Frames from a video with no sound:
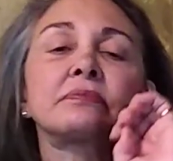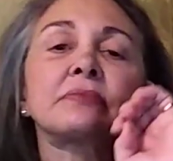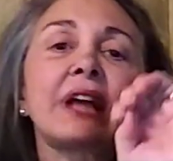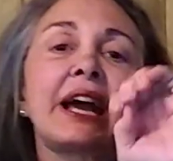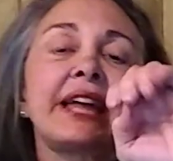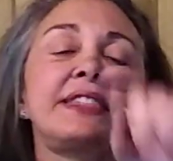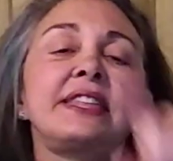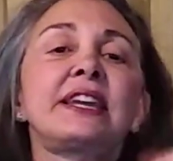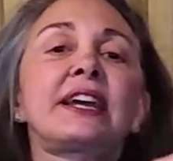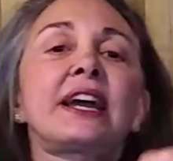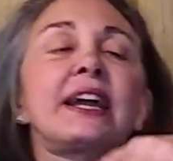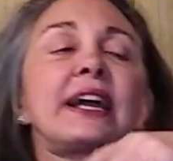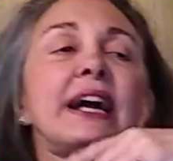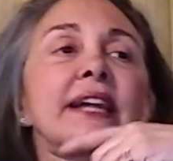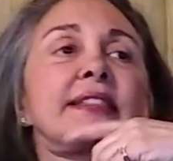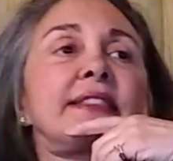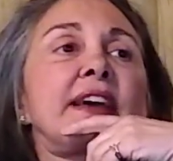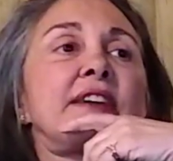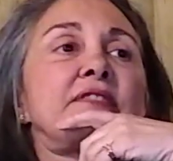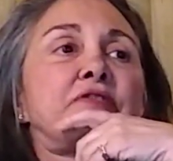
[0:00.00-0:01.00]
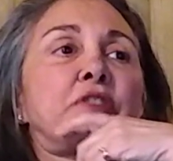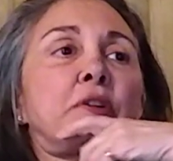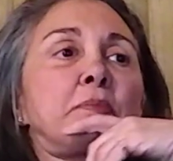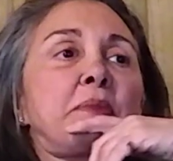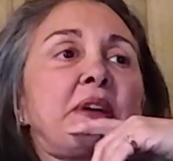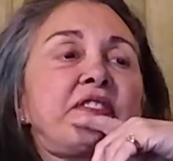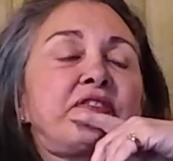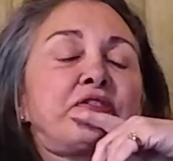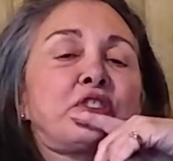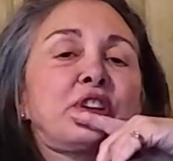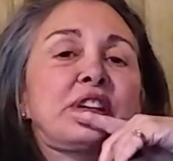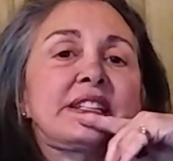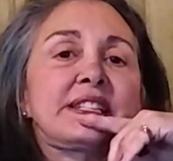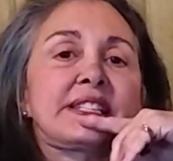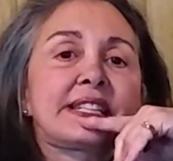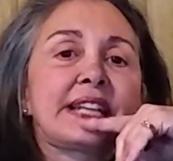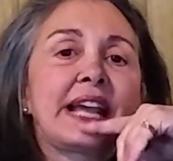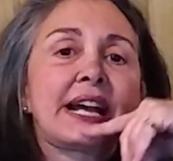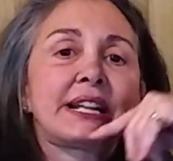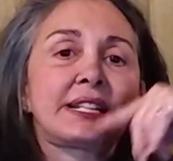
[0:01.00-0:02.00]
I think I got that from my friend
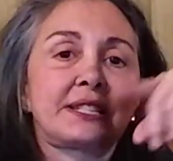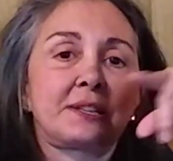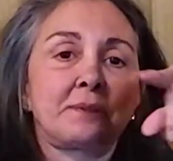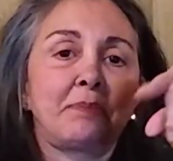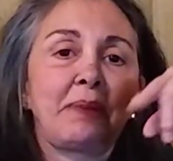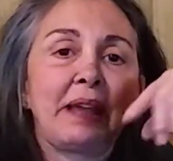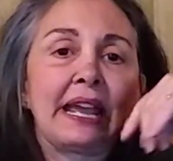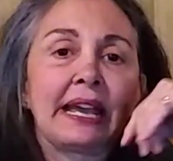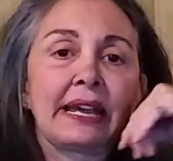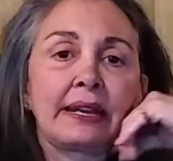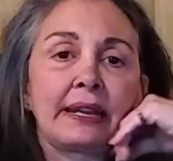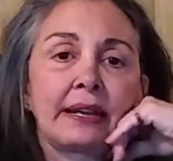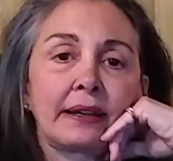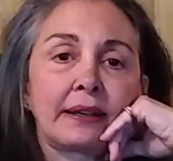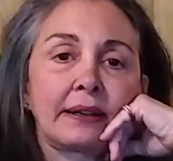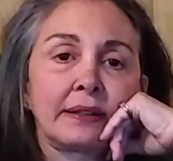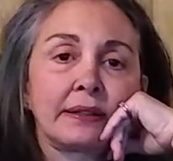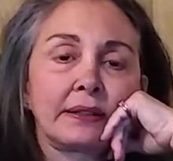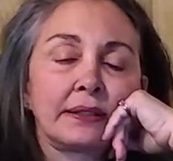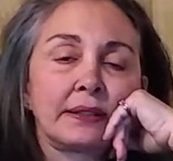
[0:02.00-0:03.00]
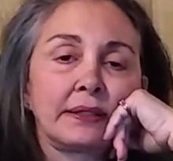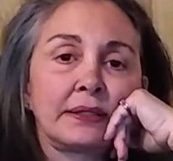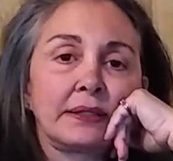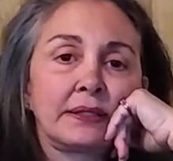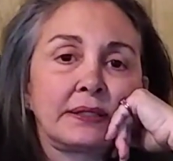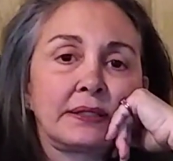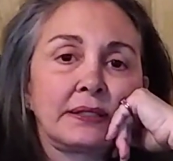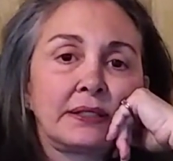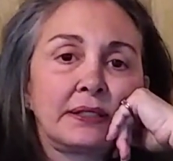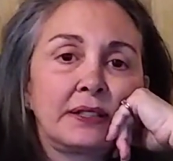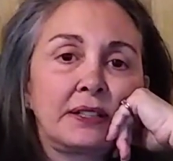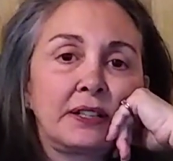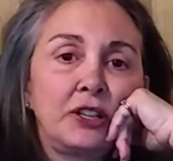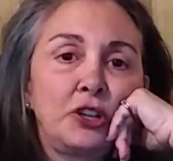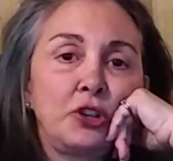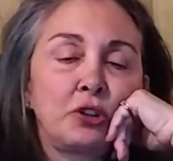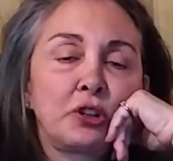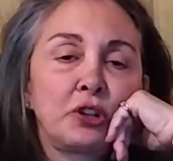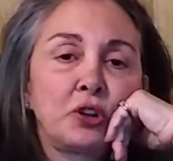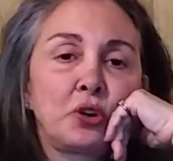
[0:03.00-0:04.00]
Scott Sepanek.
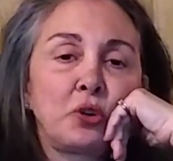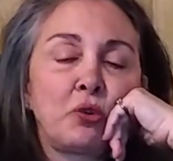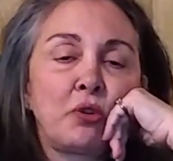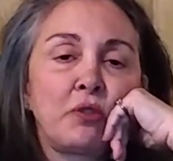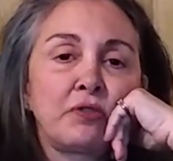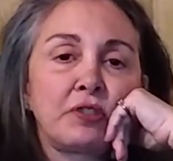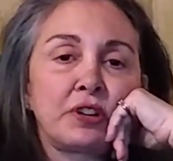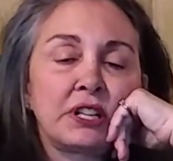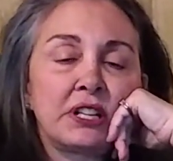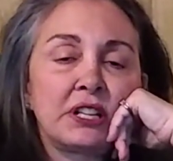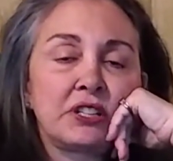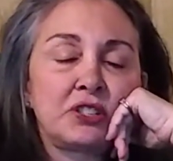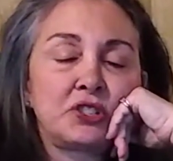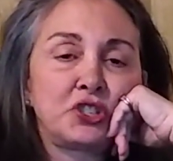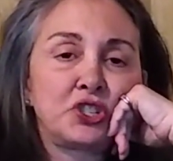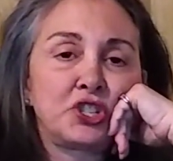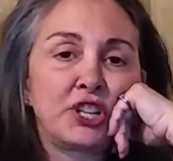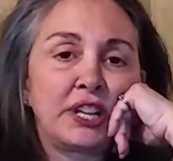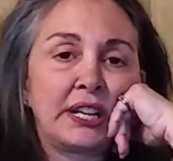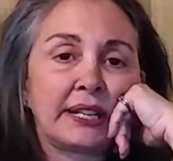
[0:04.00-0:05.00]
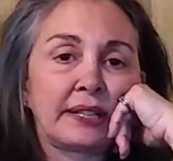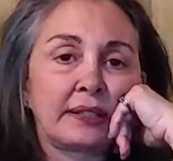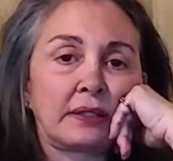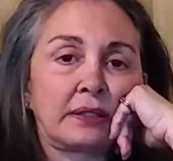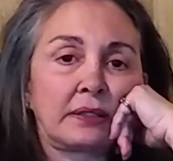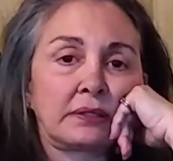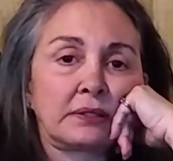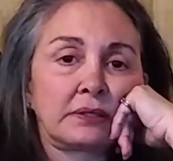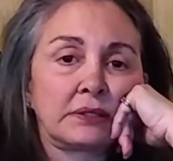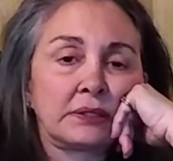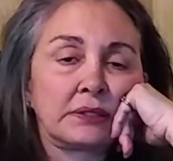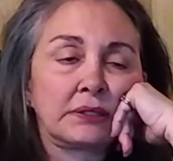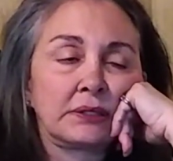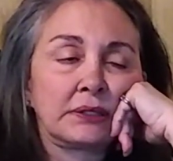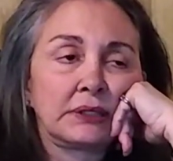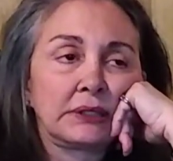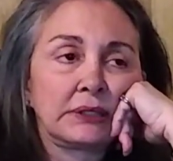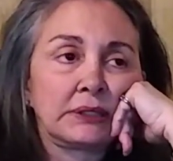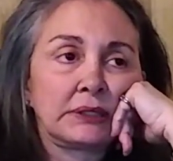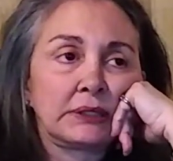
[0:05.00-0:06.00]
You can go over to his channel,
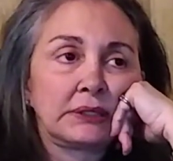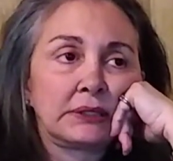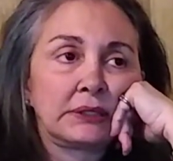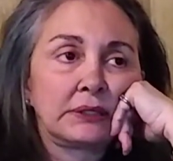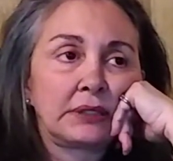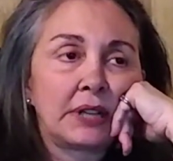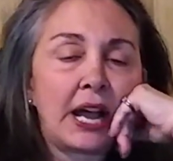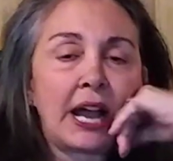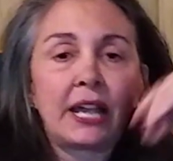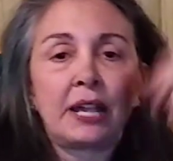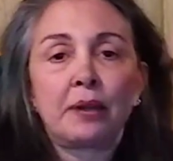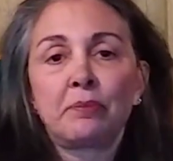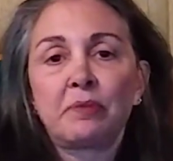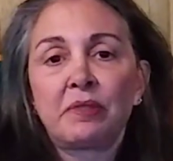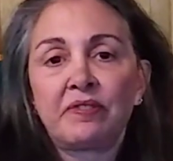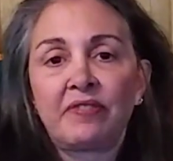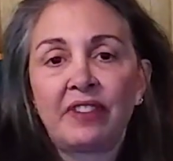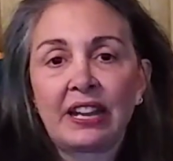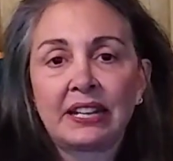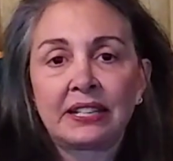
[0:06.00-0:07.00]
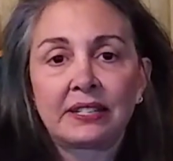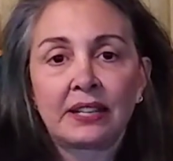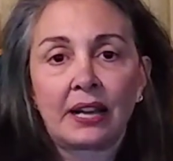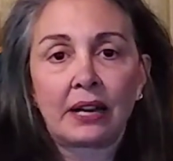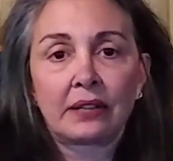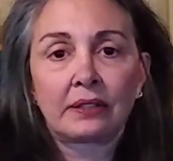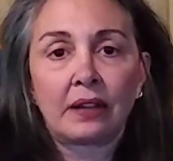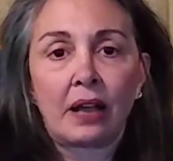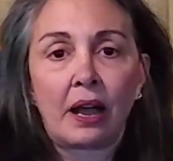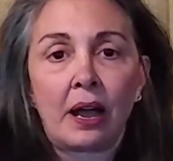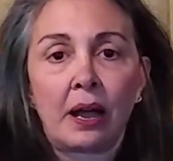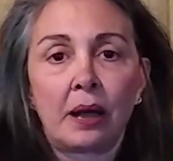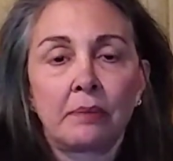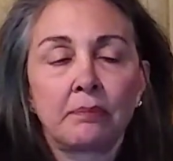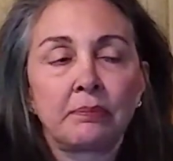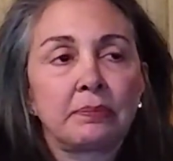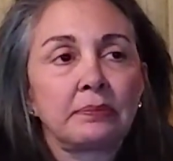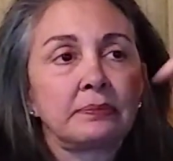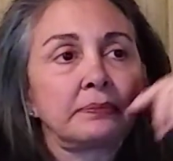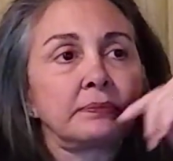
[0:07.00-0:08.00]

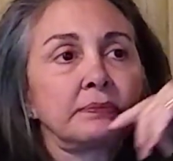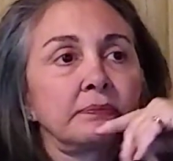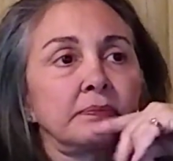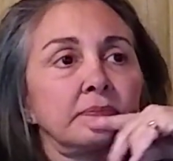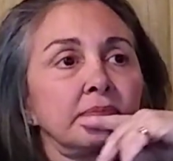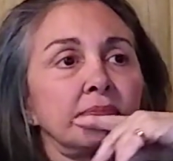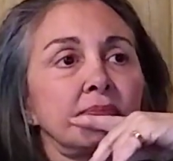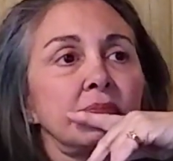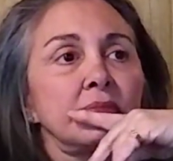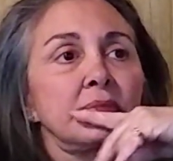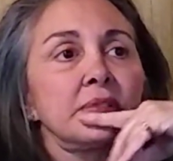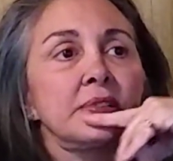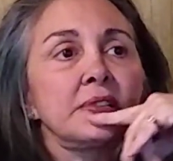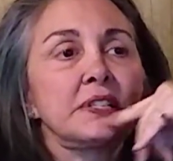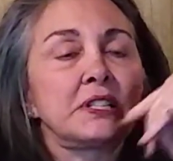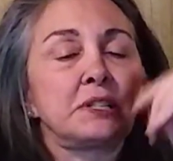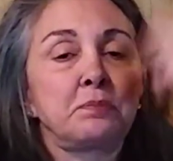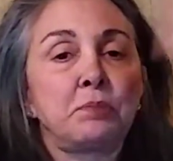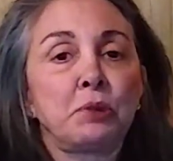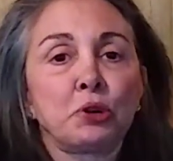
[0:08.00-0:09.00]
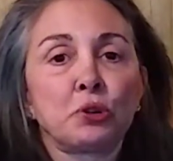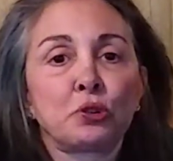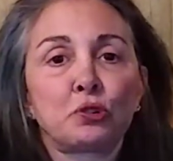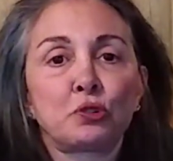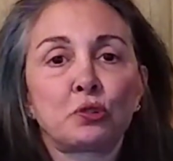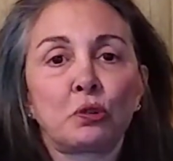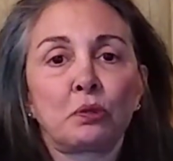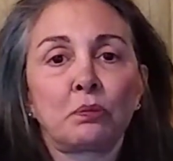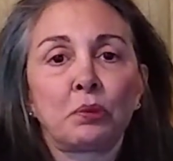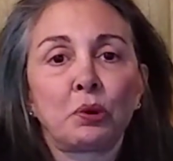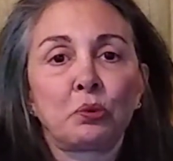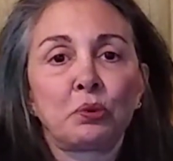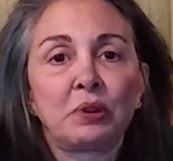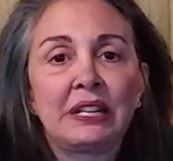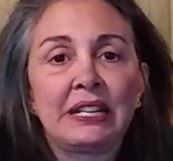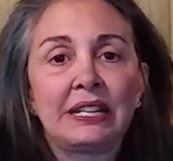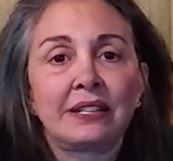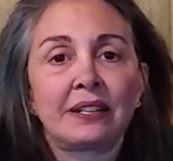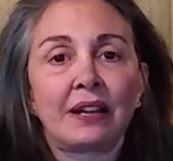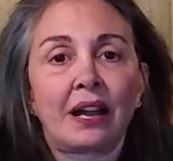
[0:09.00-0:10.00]
iamthevet.com,
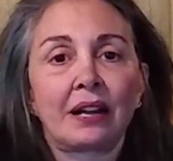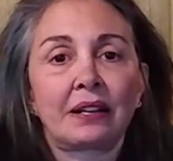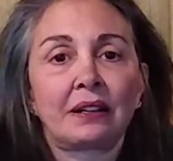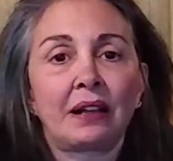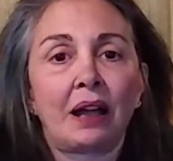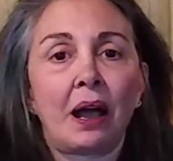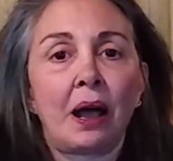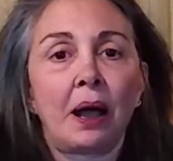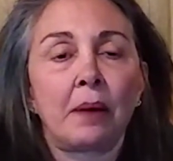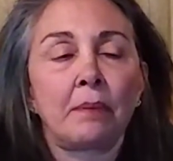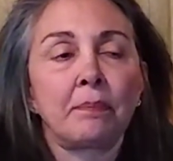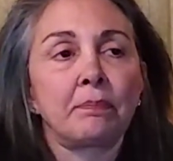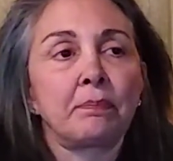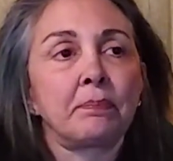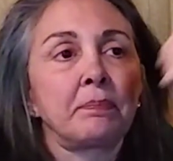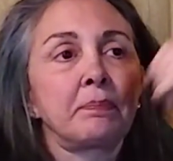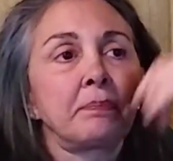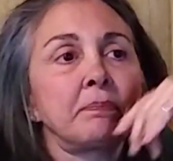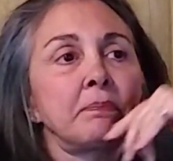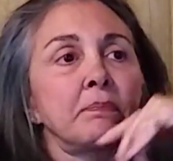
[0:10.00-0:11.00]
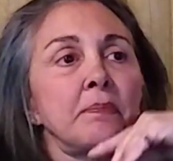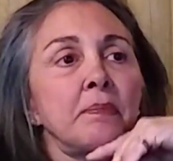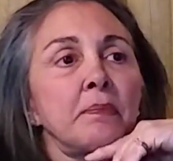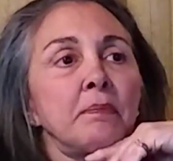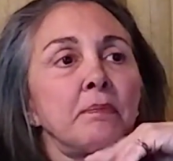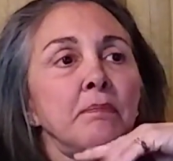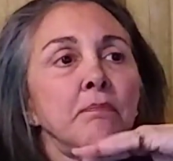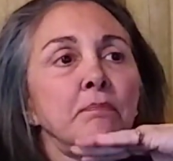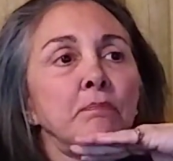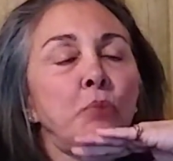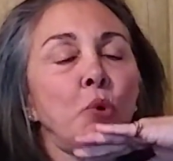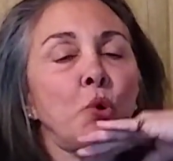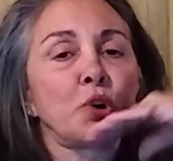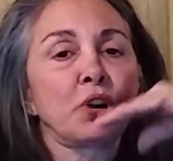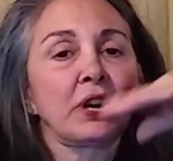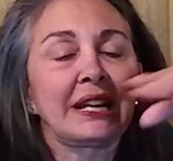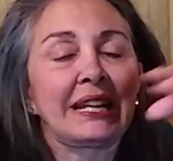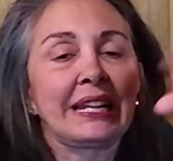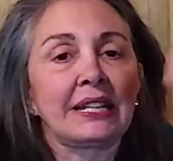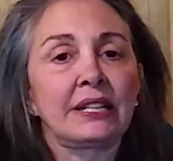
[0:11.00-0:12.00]
spiritualmarine.com,
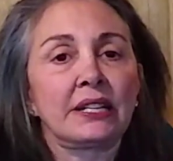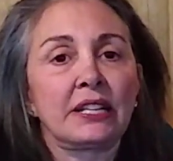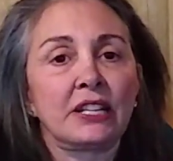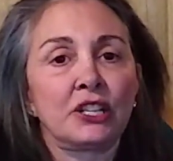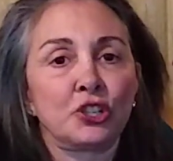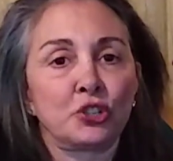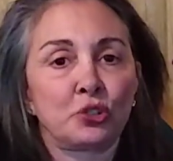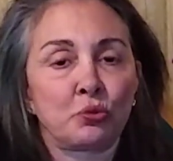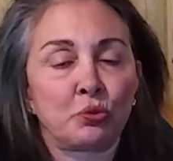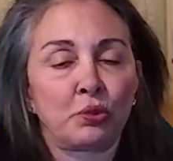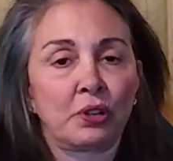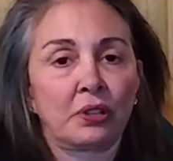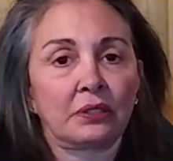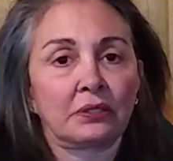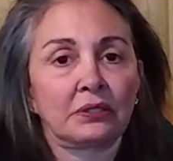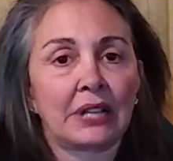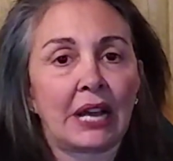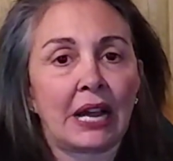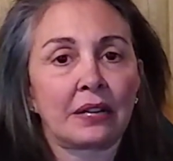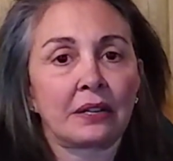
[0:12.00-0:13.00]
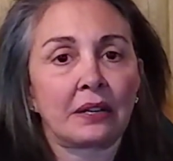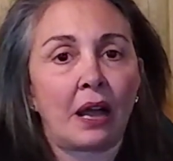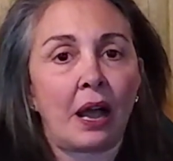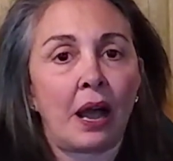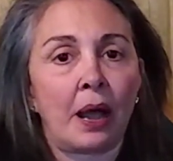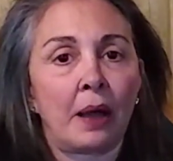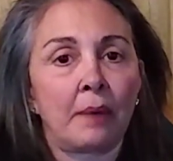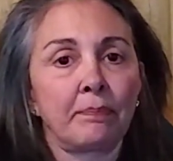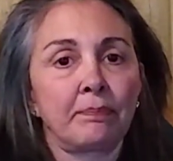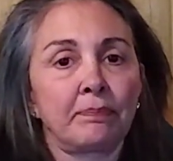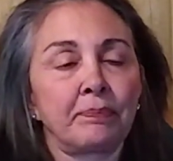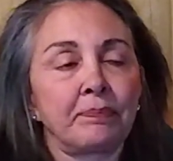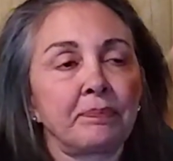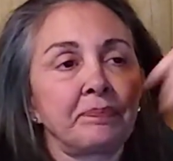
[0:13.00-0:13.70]
bornagainisrael.com.